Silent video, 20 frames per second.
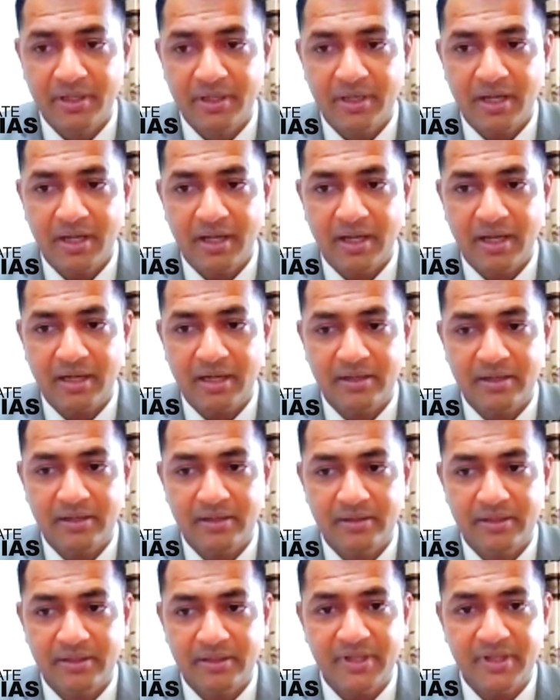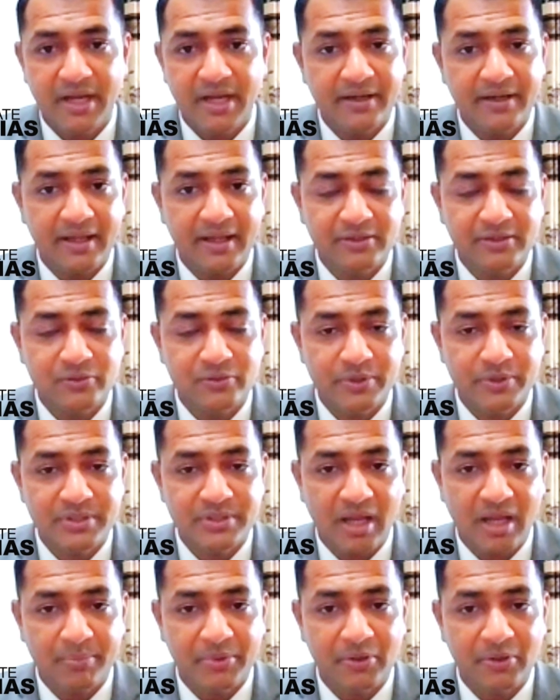and there were the attacks which
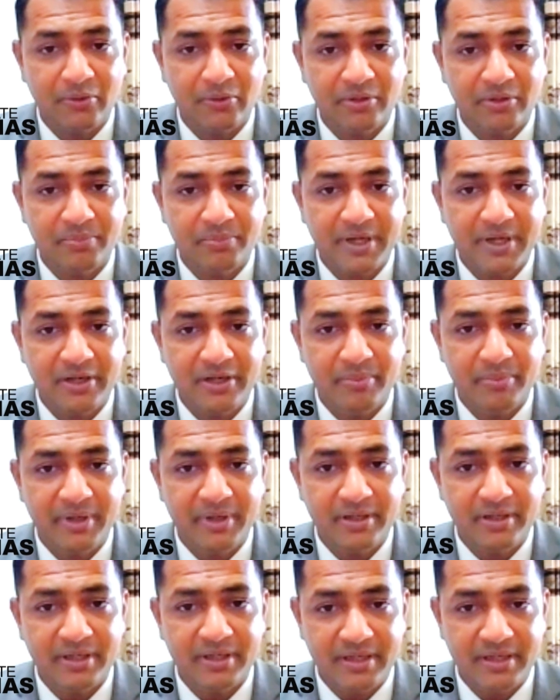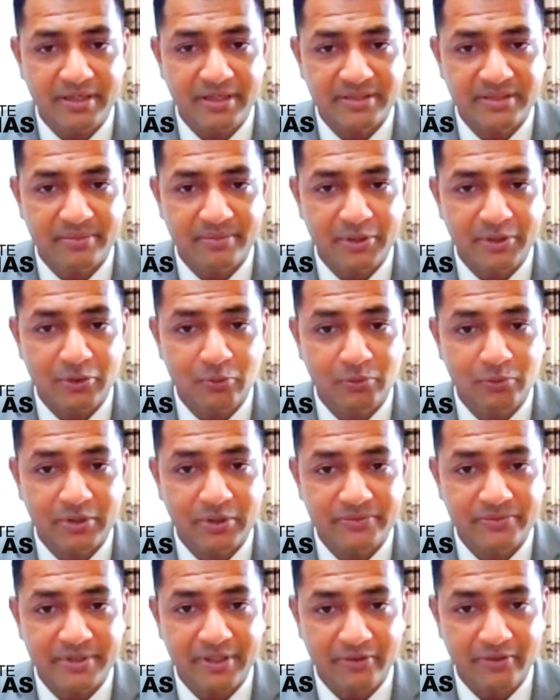happened on the parliament in December
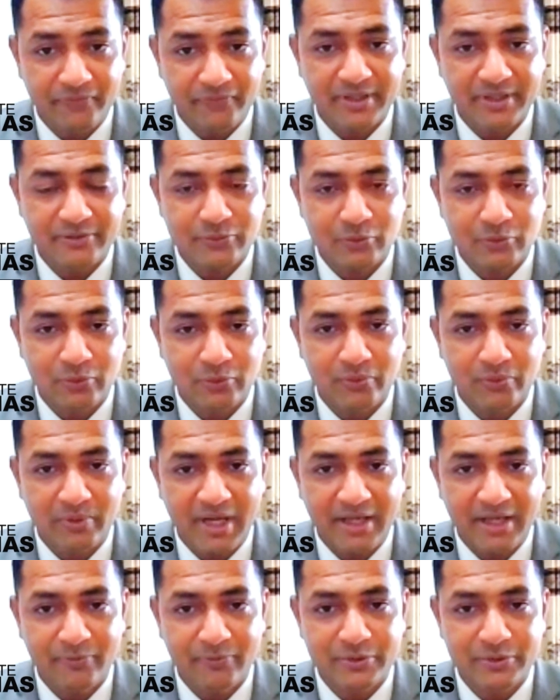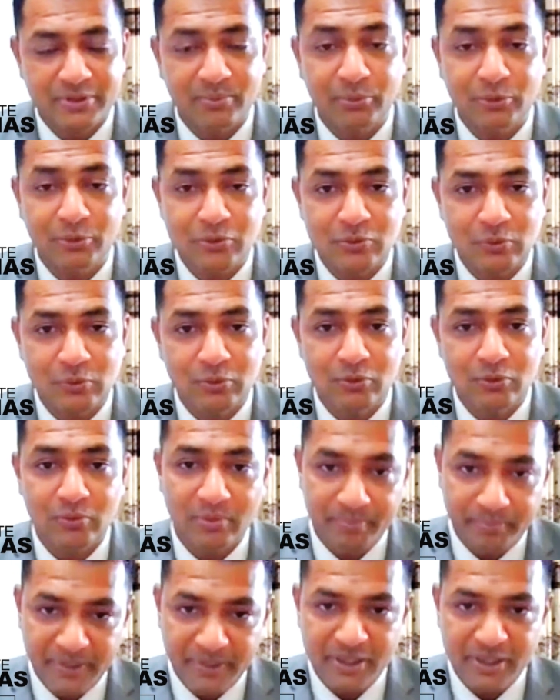2001. So I was supposed to go to
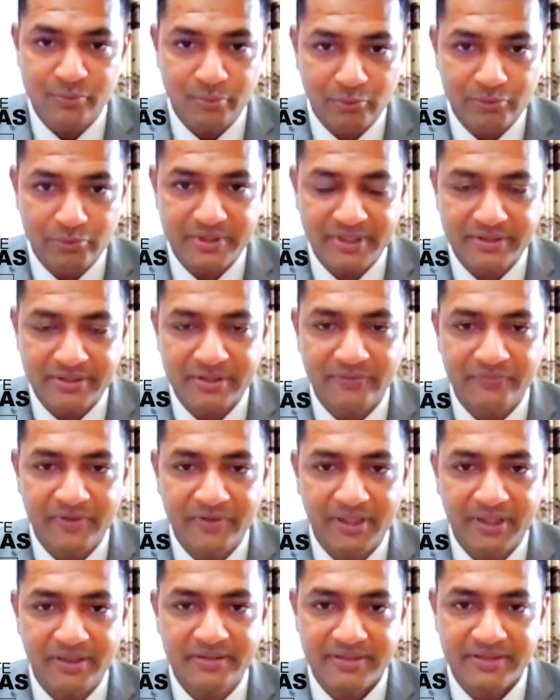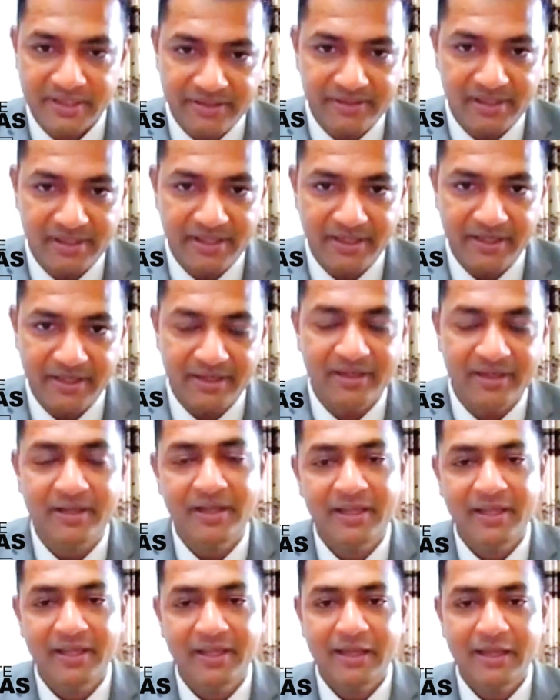a peace posting somewhere in central India,
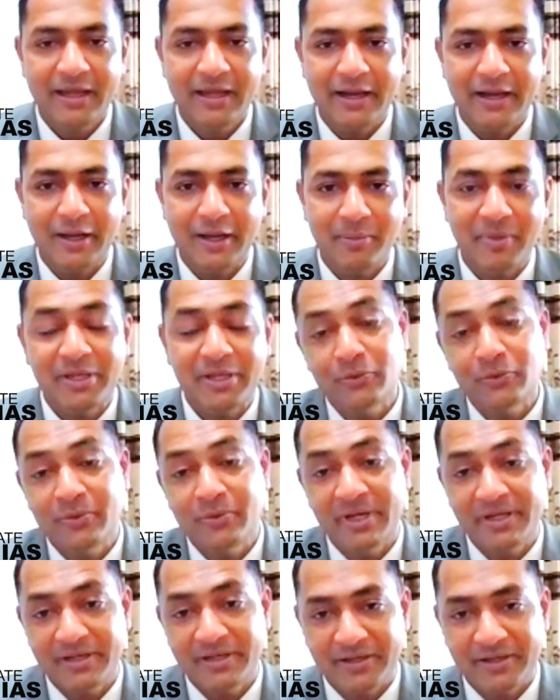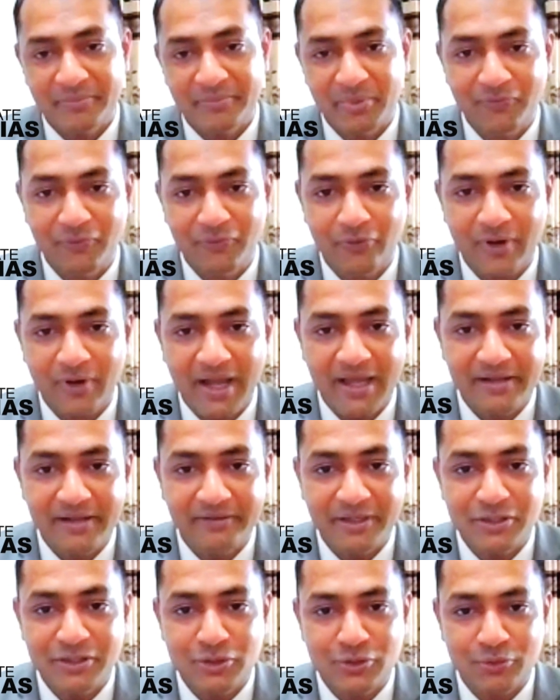and my unit, before I
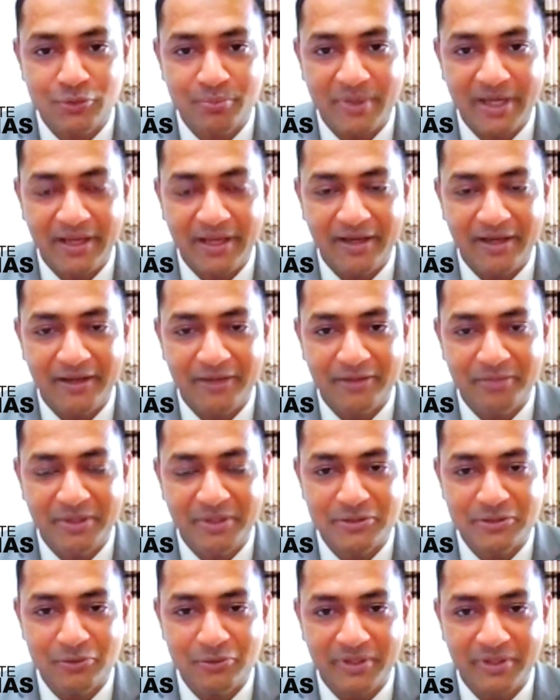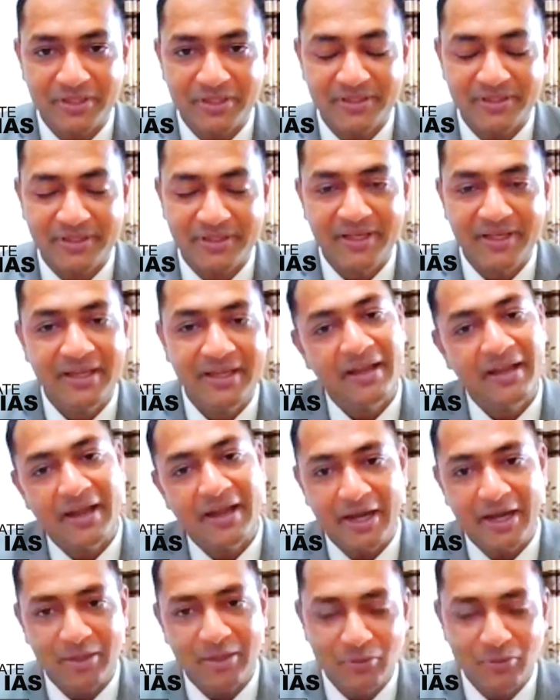reached my peace location,
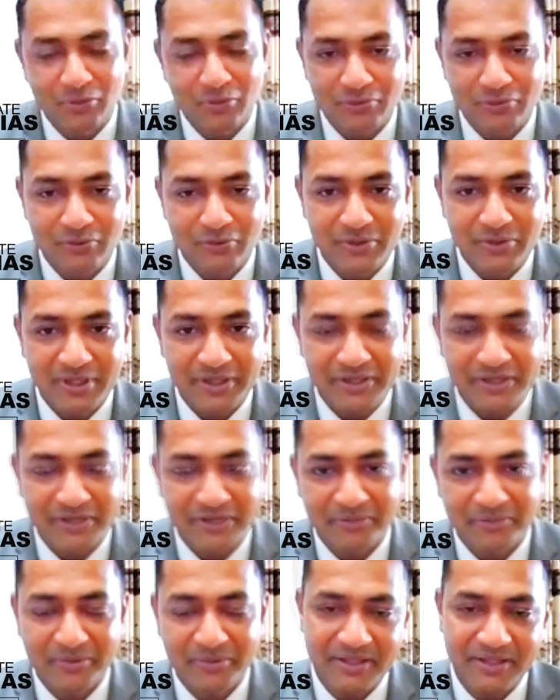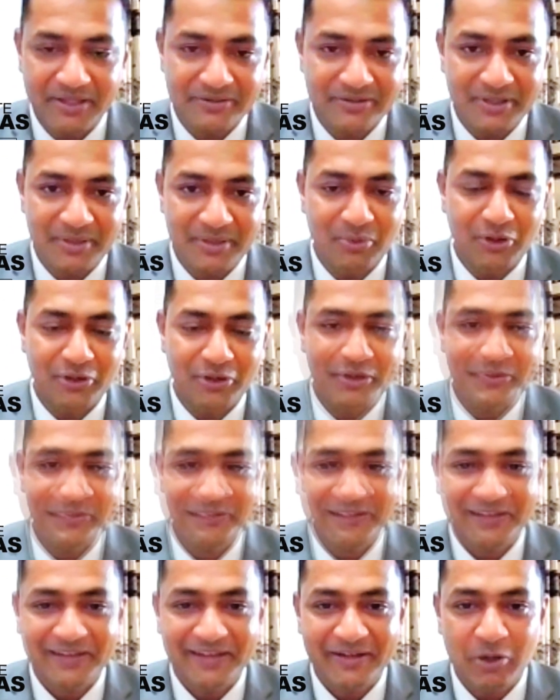had moved to the Rajasthan border
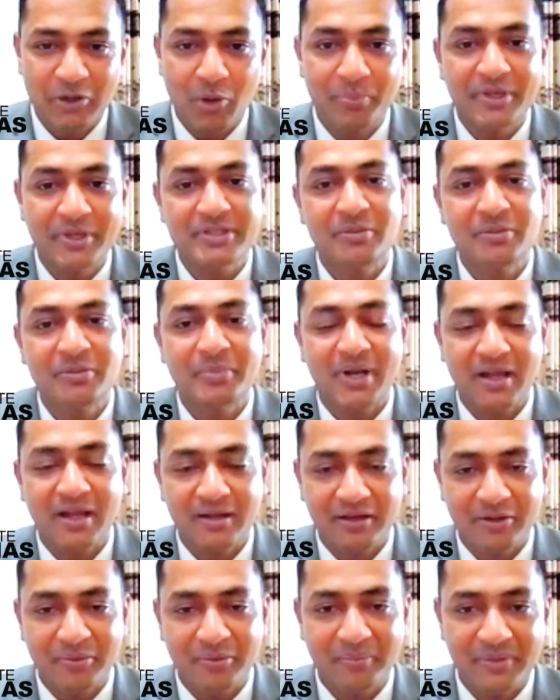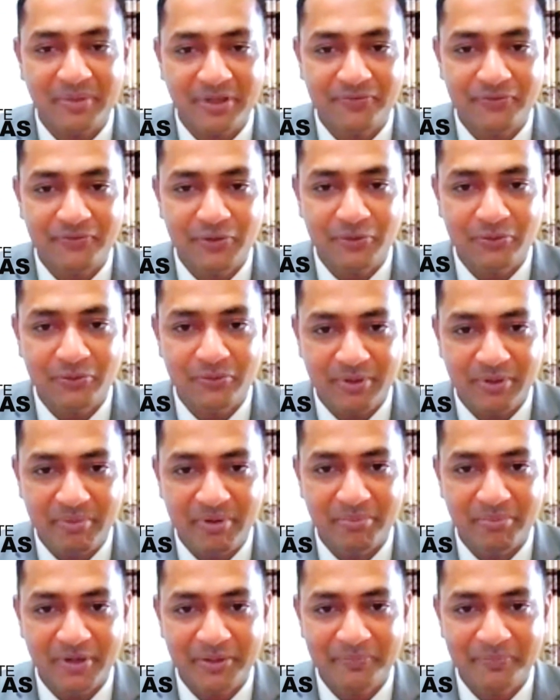and Operation Parakram, if you
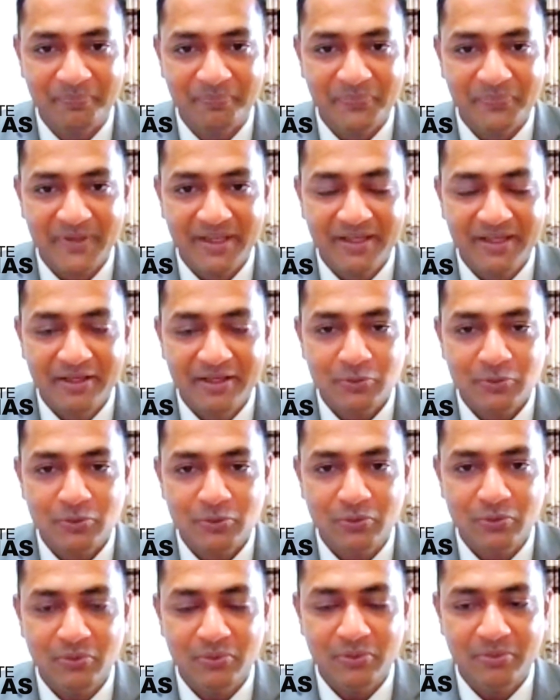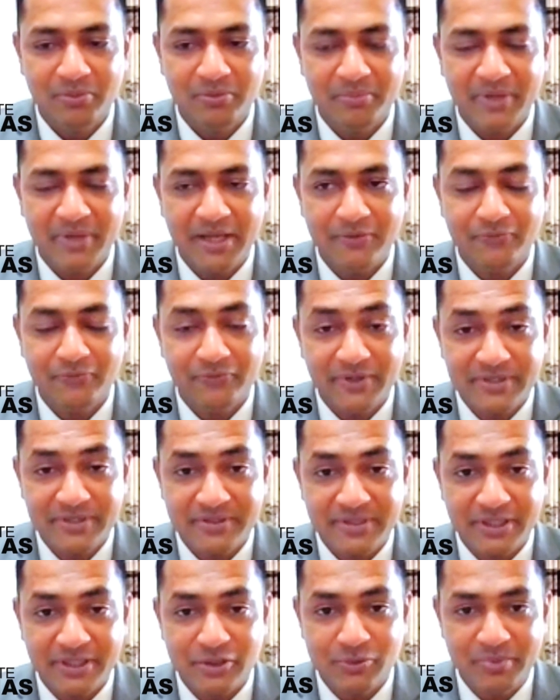remember. So my
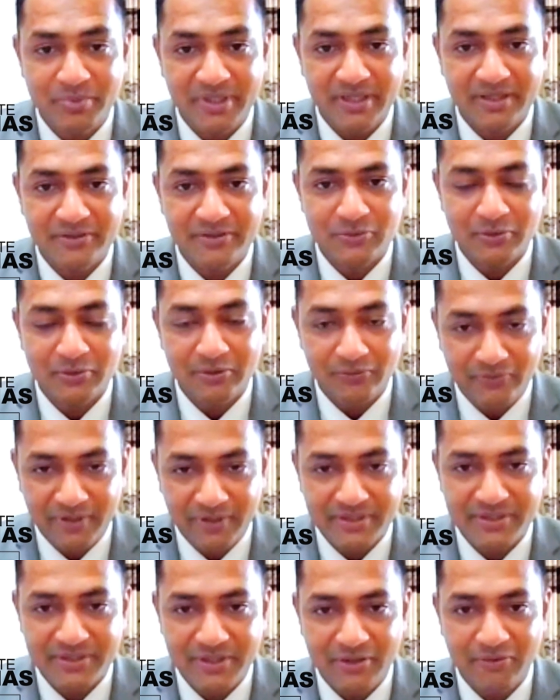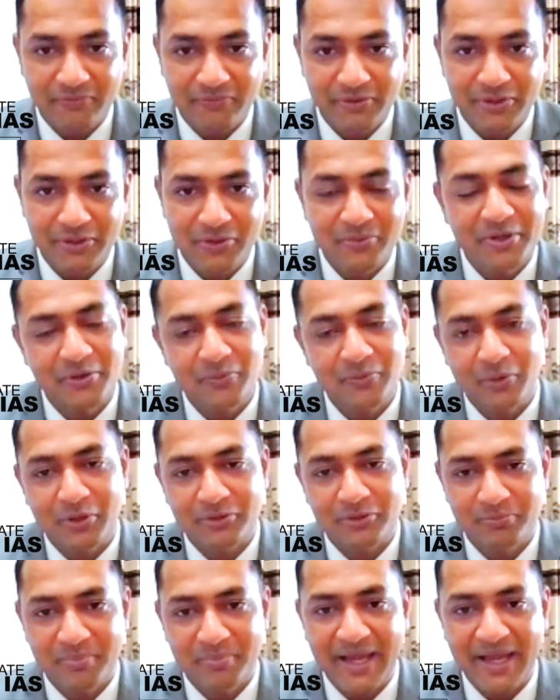first experience on the first day of the unit
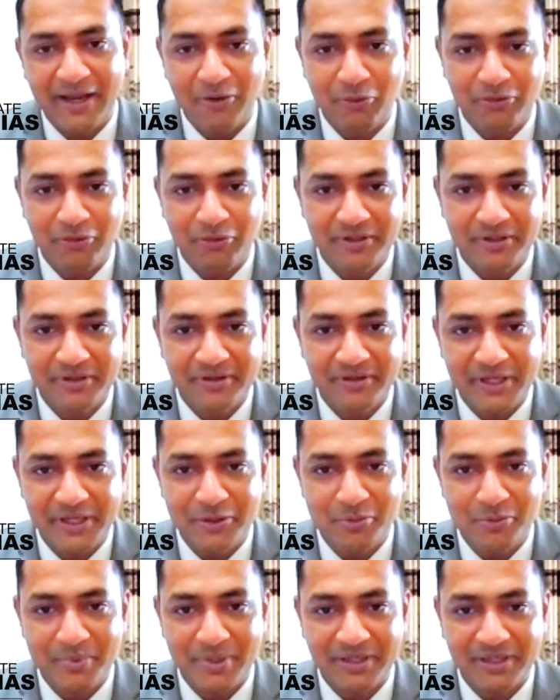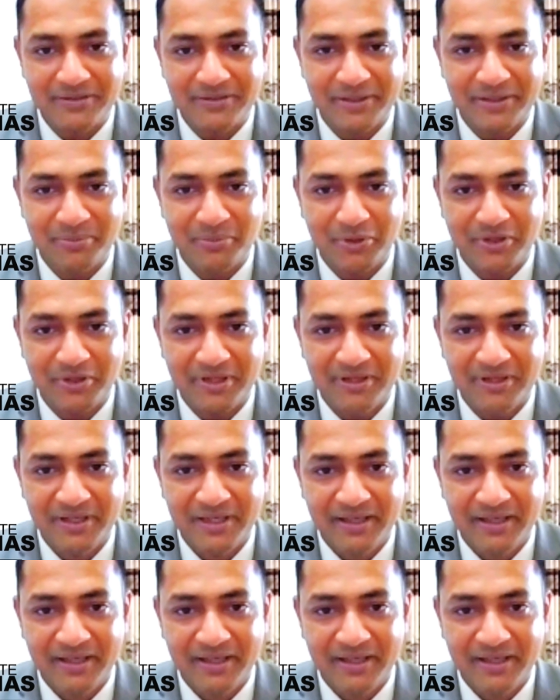was bang on the Indo-Pakistan border.